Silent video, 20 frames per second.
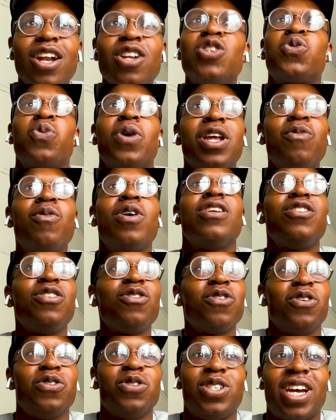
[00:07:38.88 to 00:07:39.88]
21
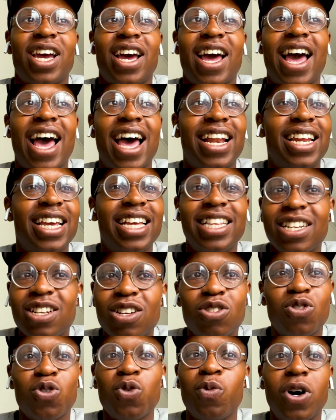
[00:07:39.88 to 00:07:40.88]
Euros, yeah, and he
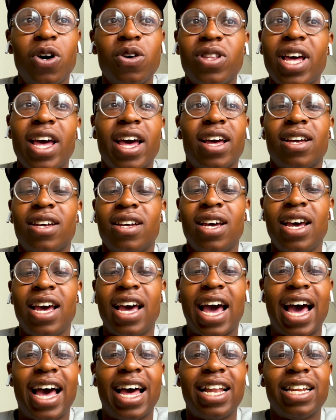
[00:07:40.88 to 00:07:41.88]
didn't do well there.
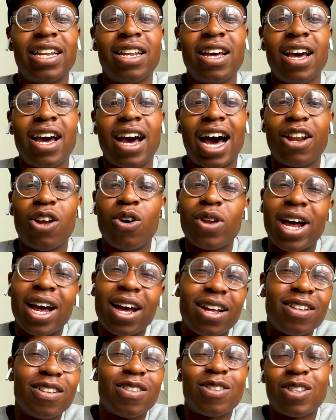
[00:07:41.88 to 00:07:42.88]
And I know
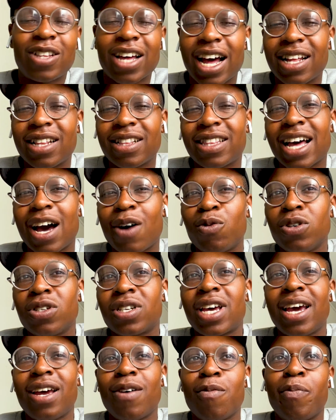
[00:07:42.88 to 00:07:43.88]
that was
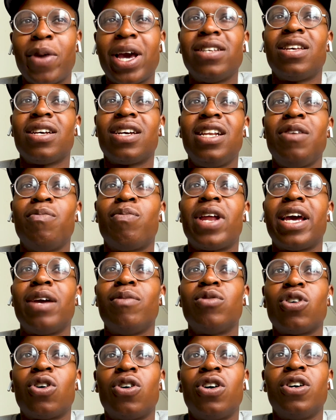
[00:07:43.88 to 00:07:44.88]
basically
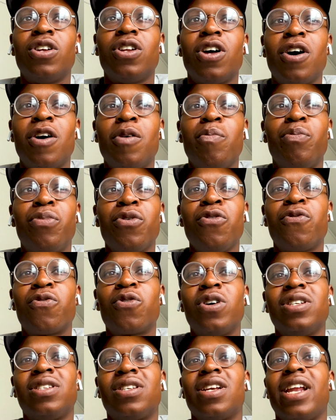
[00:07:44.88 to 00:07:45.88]
blamed on
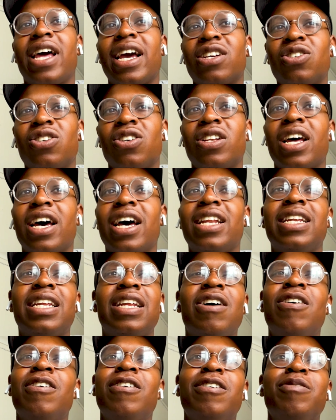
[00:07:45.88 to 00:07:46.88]
Buffroy's selection
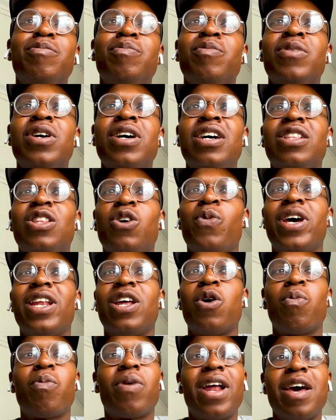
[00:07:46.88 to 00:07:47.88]
and the way
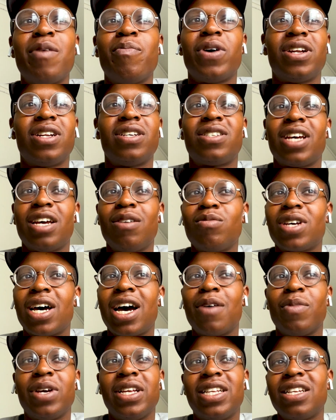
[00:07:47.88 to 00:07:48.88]
they were playing, but at the same
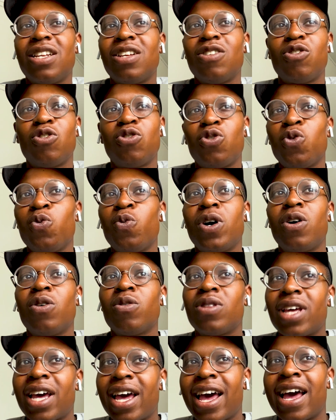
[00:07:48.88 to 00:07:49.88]
time, he didn't do well
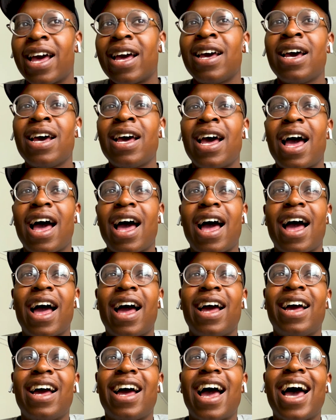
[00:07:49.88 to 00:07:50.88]
there.
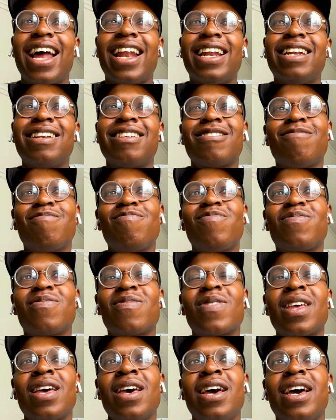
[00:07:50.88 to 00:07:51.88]
And
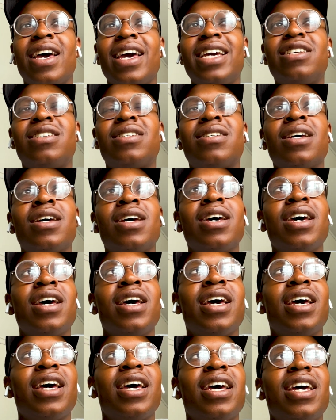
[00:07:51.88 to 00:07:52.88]
it's
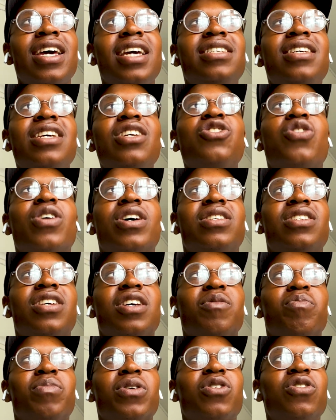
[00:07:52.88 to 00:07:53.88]

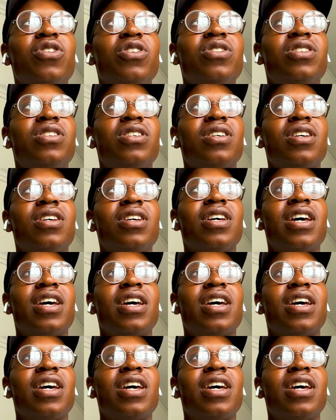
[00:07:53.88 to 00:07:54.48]
interesting because